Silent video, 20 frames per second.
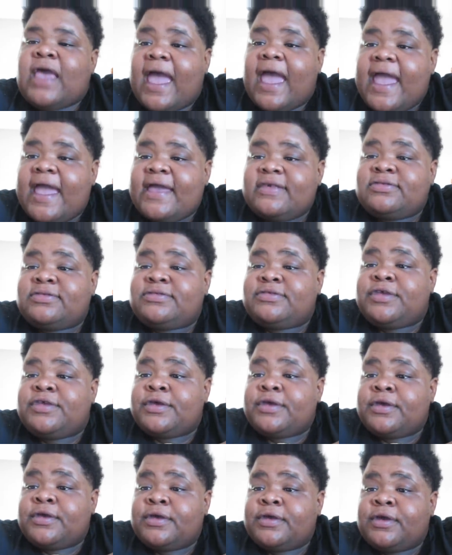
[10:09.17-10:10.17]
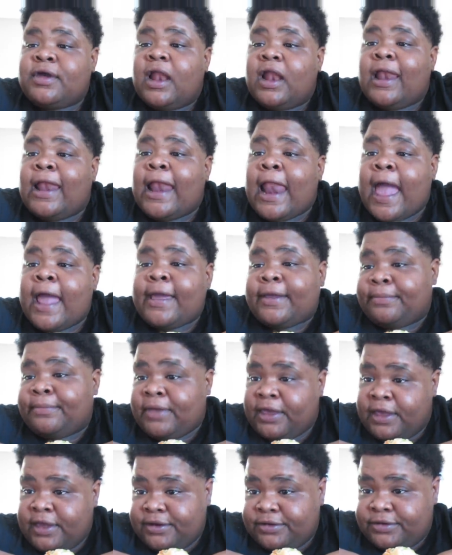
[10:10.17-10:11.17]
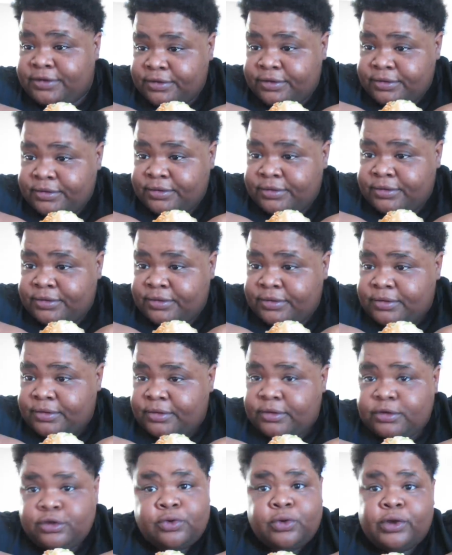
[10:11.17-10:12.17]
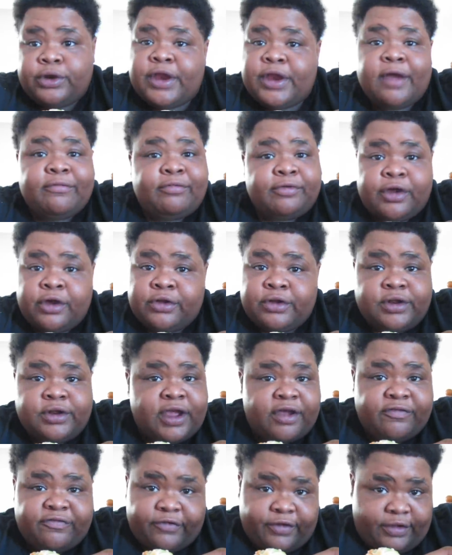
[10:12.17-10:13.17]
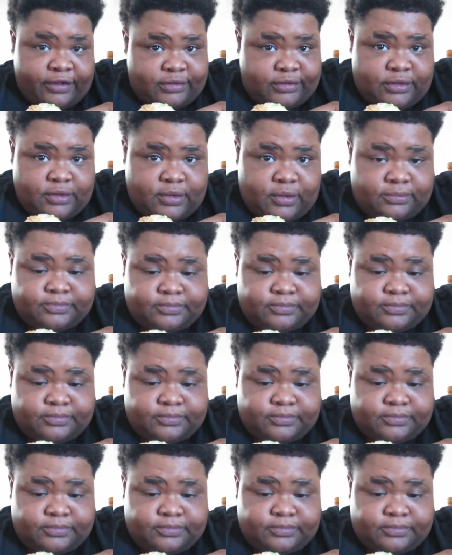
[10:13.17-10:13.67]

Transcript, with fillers: Taste like meat. You would never know the difference.